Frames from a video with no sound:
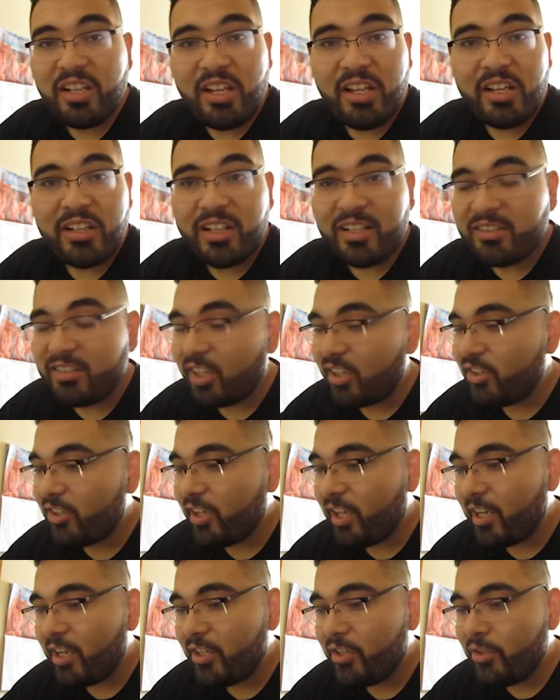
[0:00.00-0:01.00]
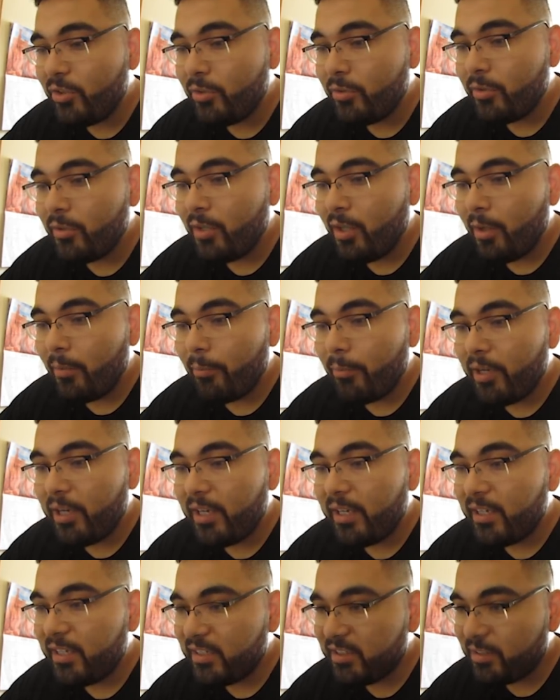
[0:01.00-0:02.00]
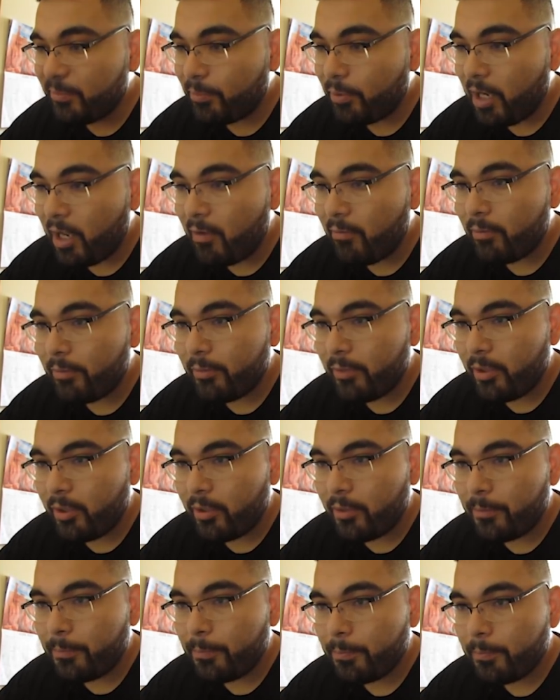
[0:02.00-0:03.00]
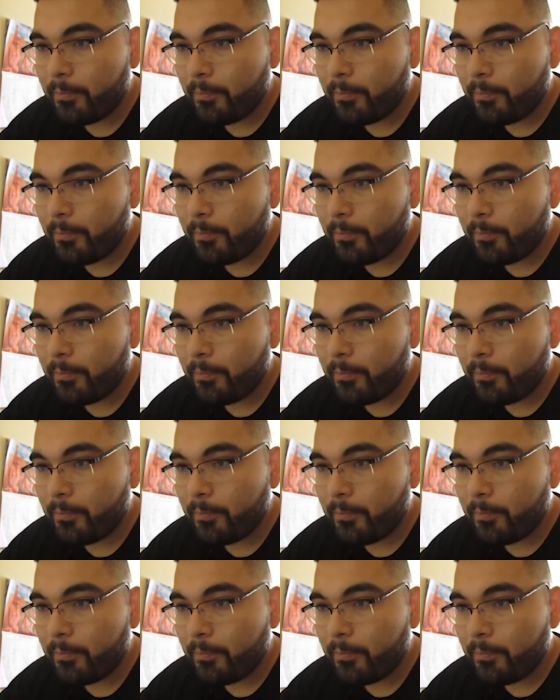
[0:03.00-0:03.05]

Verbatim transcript: it. That's all you gotta do. But here's the problem though.